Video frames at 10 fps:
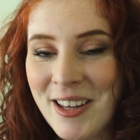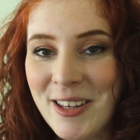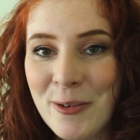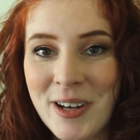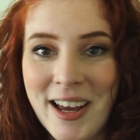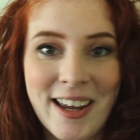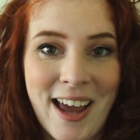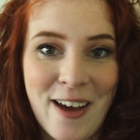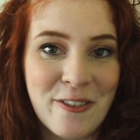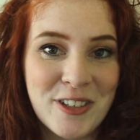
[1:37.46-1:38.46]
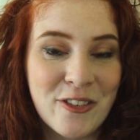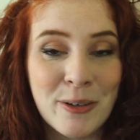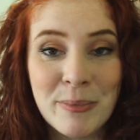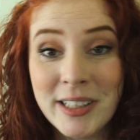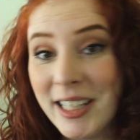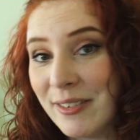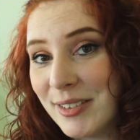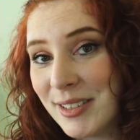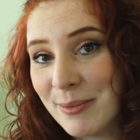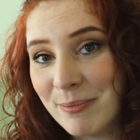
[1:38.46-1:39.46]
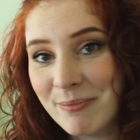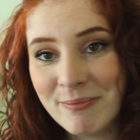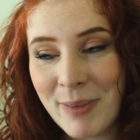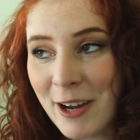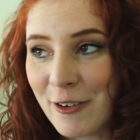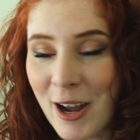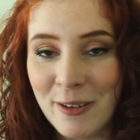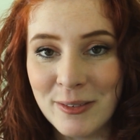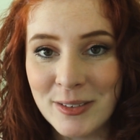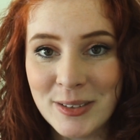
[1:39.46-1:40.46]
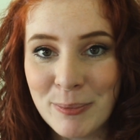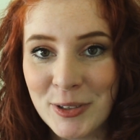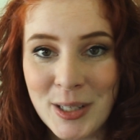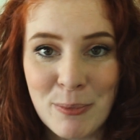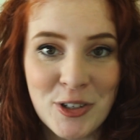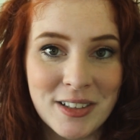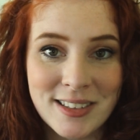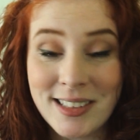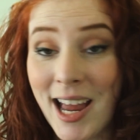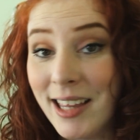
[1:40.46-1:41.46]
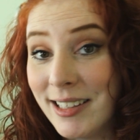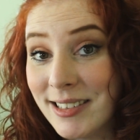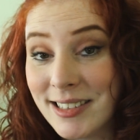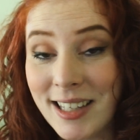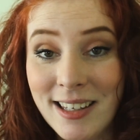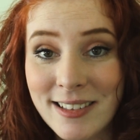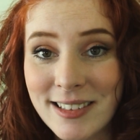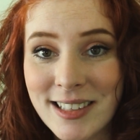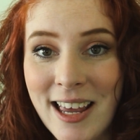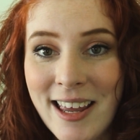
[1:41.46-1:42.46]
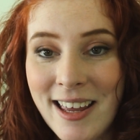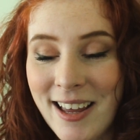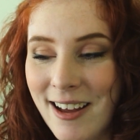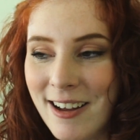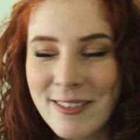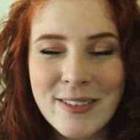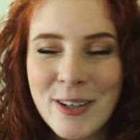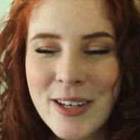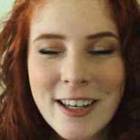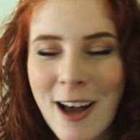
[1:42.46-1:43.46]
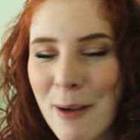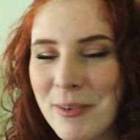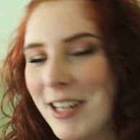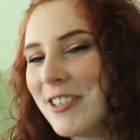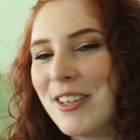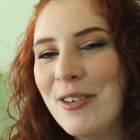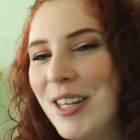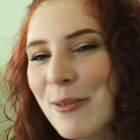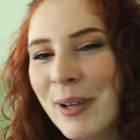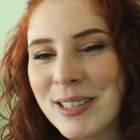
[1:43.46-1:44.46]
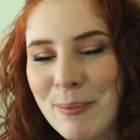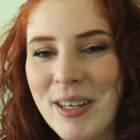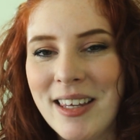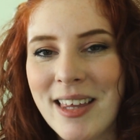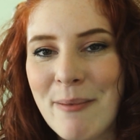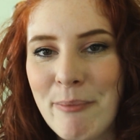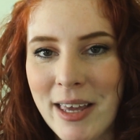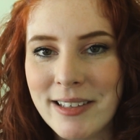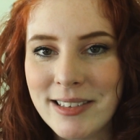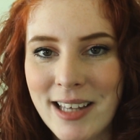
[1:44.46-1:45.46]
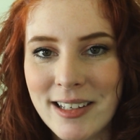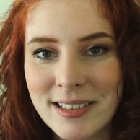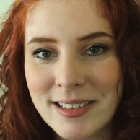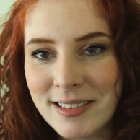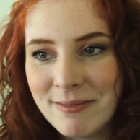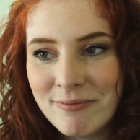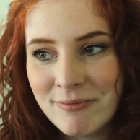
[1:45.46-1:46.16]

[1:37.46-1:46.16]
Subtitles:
you and I have different beliefs, backgrounds, perceptions, talents, skills, a unique combination, a unique recipe that makes us